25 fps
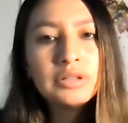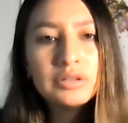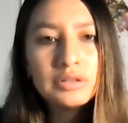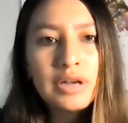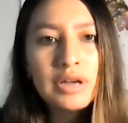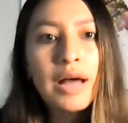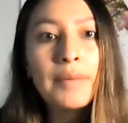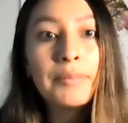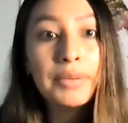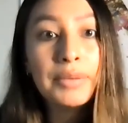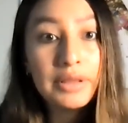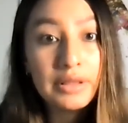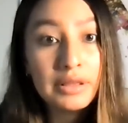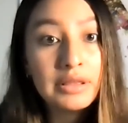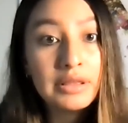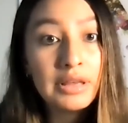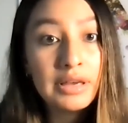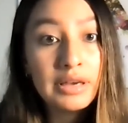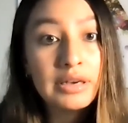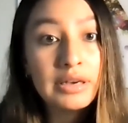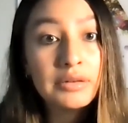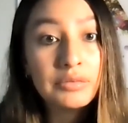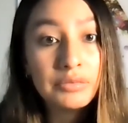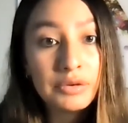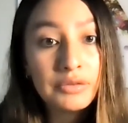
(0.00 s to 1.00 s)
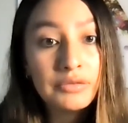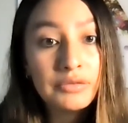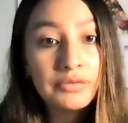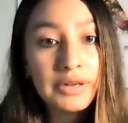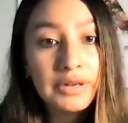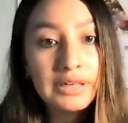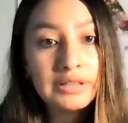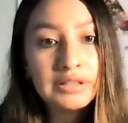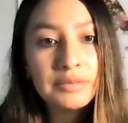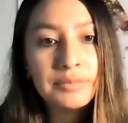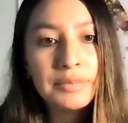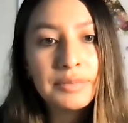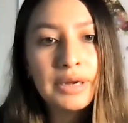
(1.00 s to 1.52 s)
stop and think and
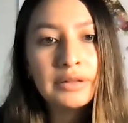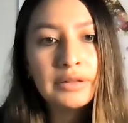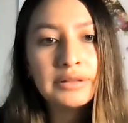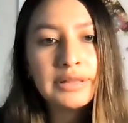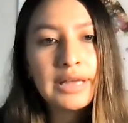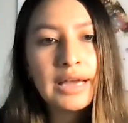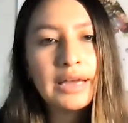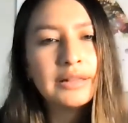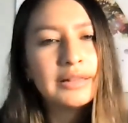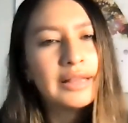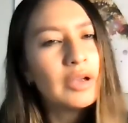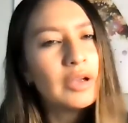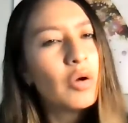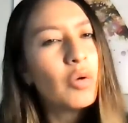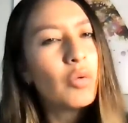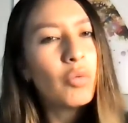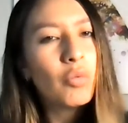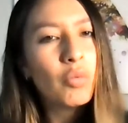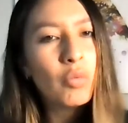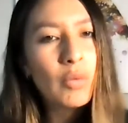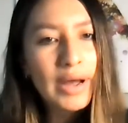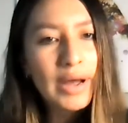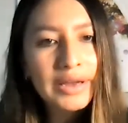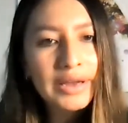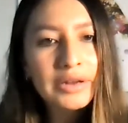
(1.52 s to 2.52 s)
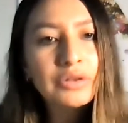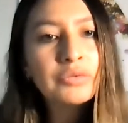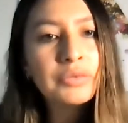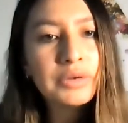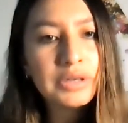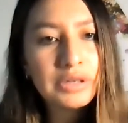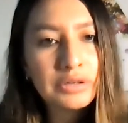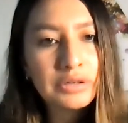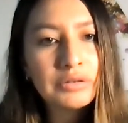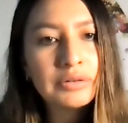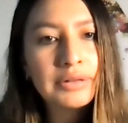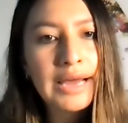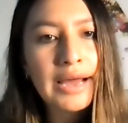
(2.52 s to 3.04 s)
reflect about that. Like, why do we
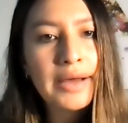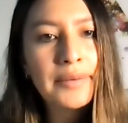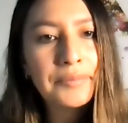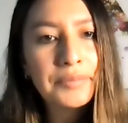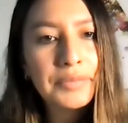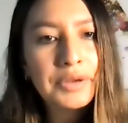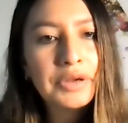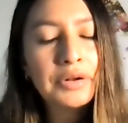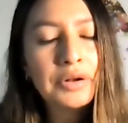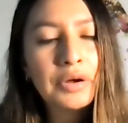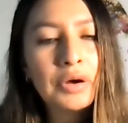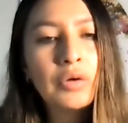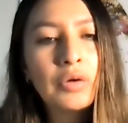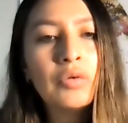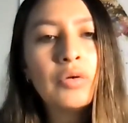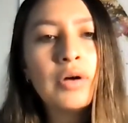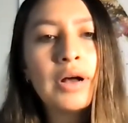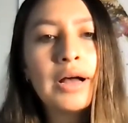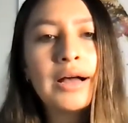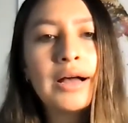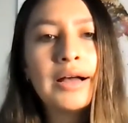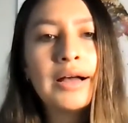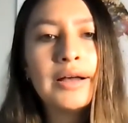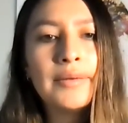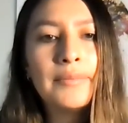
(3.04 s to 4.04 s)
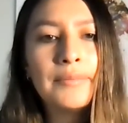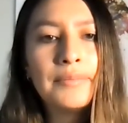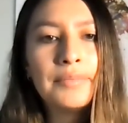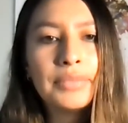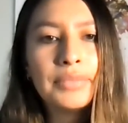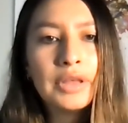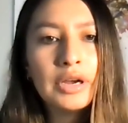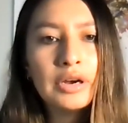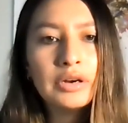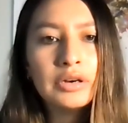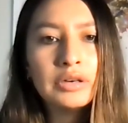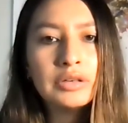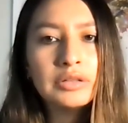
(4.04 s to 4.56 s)
do that? You know,
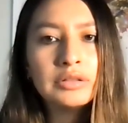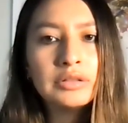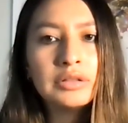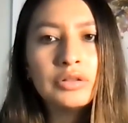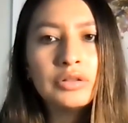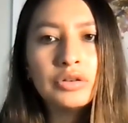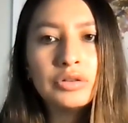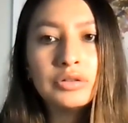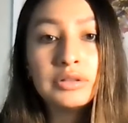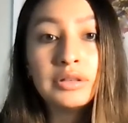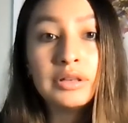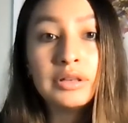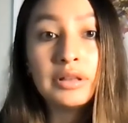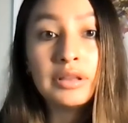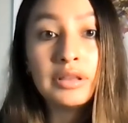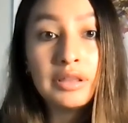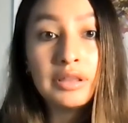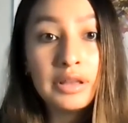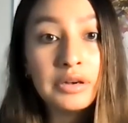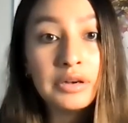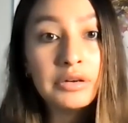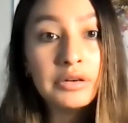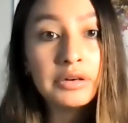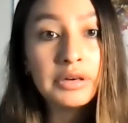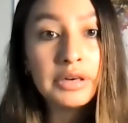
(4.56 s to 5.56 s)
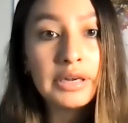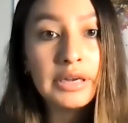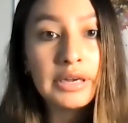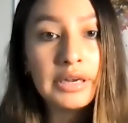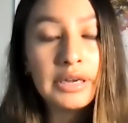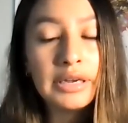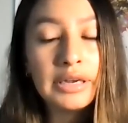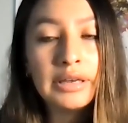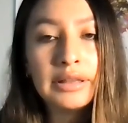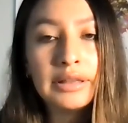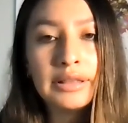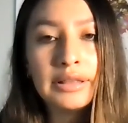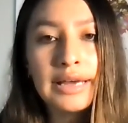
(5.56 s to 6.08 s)
there's a
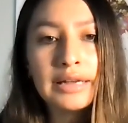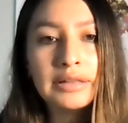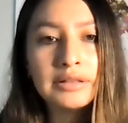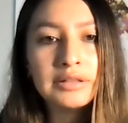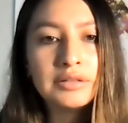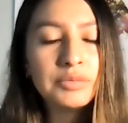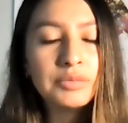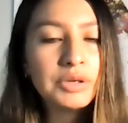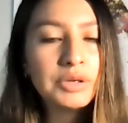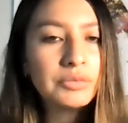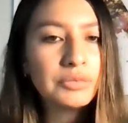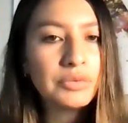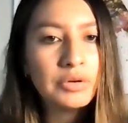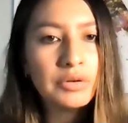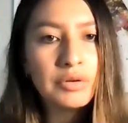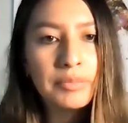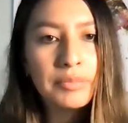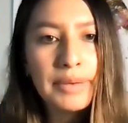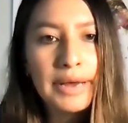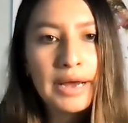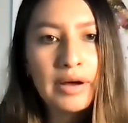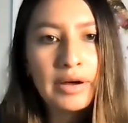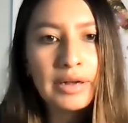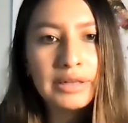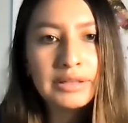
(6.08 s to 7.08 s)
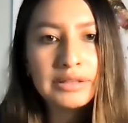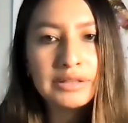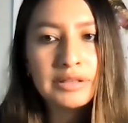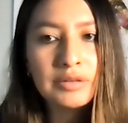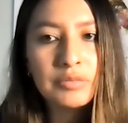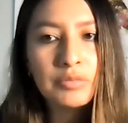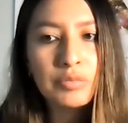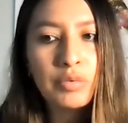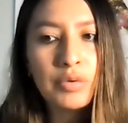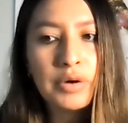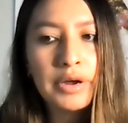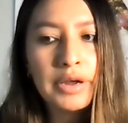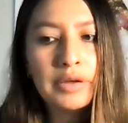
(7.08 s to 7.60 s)
theory that somebody wrote about at
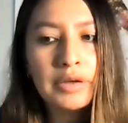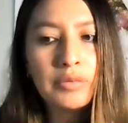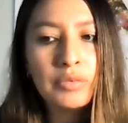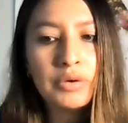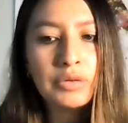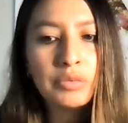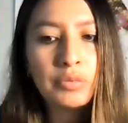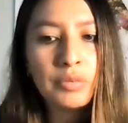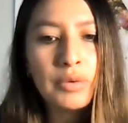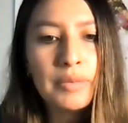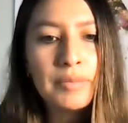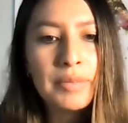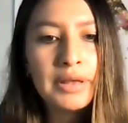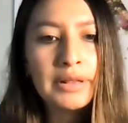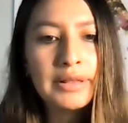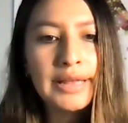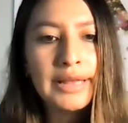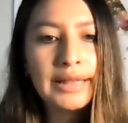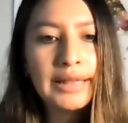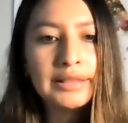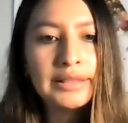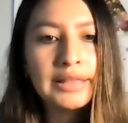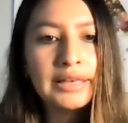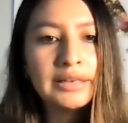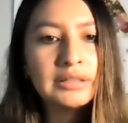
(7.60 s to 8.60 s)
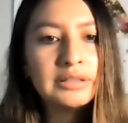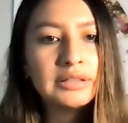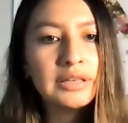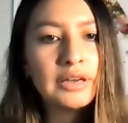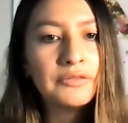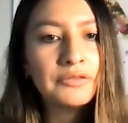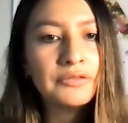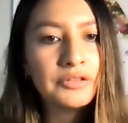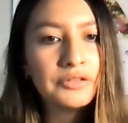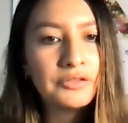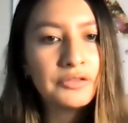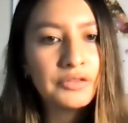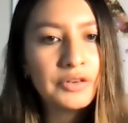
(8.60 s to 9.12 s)
some point with women that they
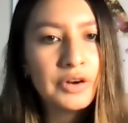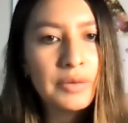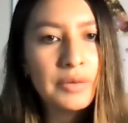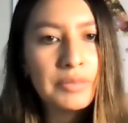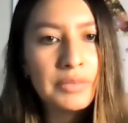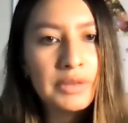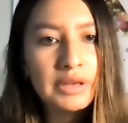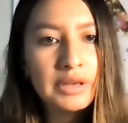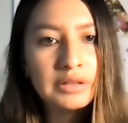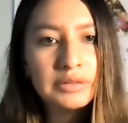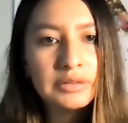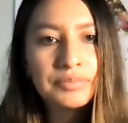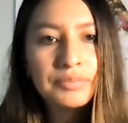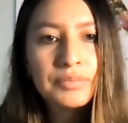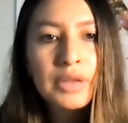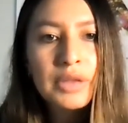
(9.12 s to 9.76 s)
suffer from this